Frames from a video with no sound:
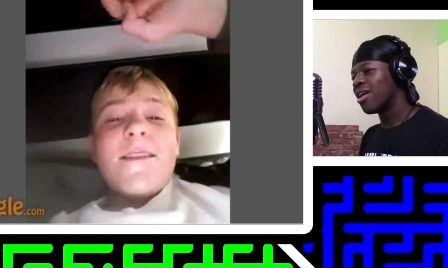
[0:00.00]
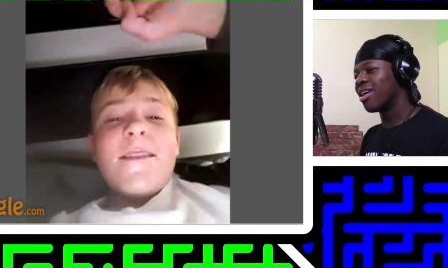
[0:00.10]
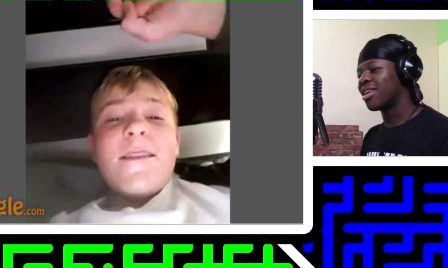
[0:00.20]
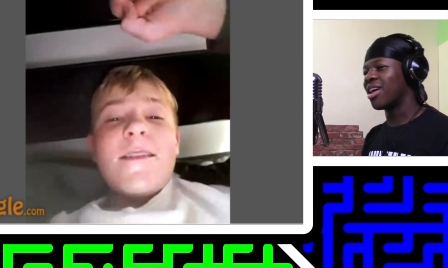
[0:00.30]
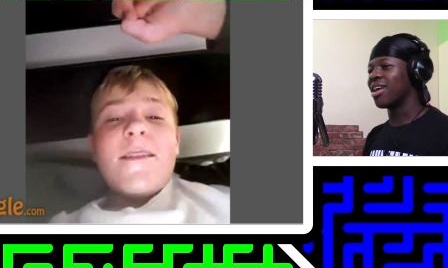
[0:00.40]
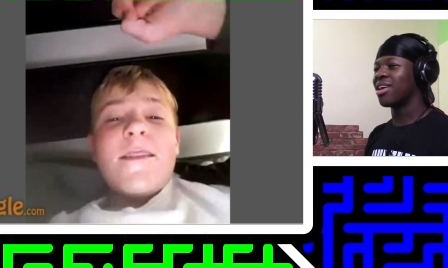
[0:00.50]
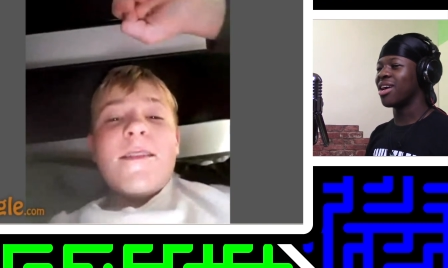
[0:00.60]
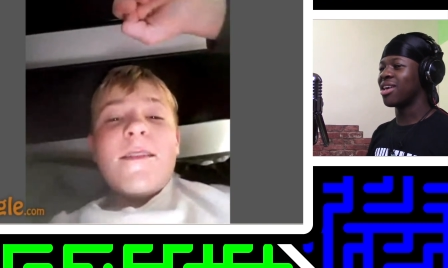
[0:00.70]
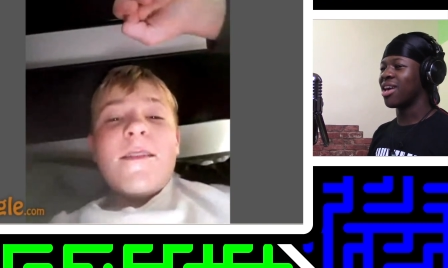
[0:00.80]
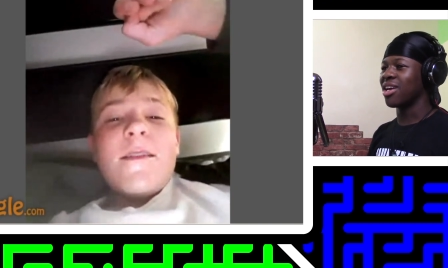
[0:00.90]
Speaker 1: Okay,
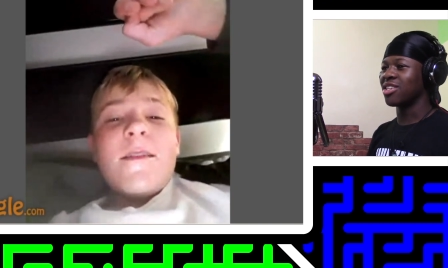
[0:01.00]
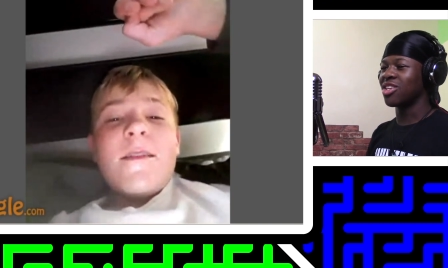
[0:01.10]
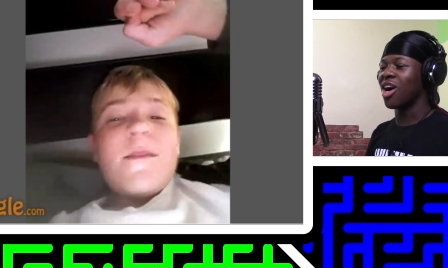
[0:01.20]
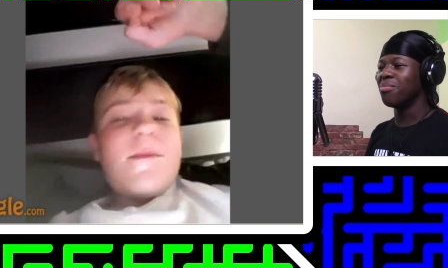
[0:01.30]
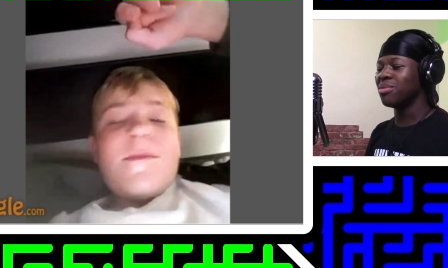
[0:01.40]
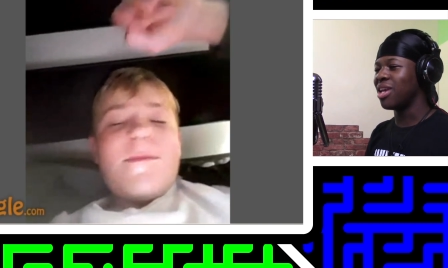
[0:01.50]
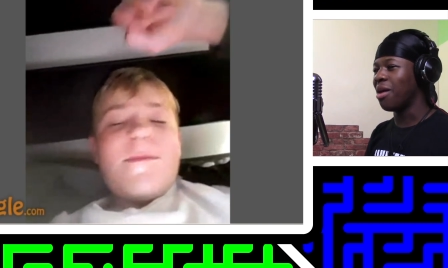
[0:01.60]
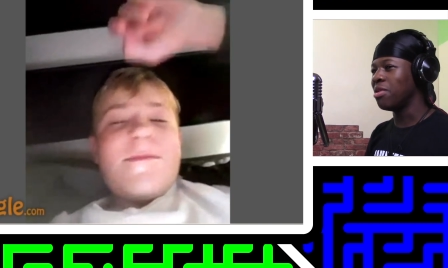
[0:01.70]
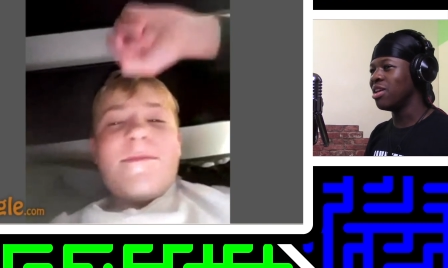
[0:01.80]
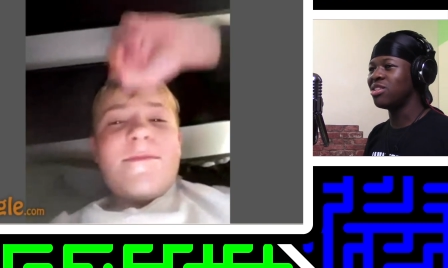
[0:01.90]
okay, okay. So I'm
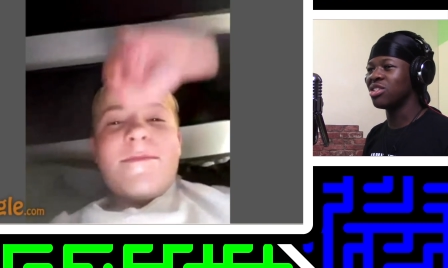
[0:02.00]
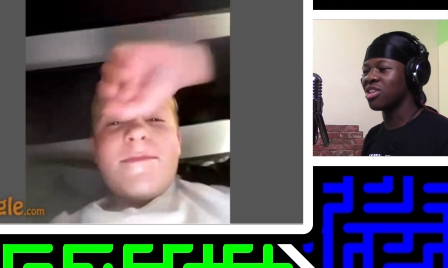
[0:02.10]
I'm here to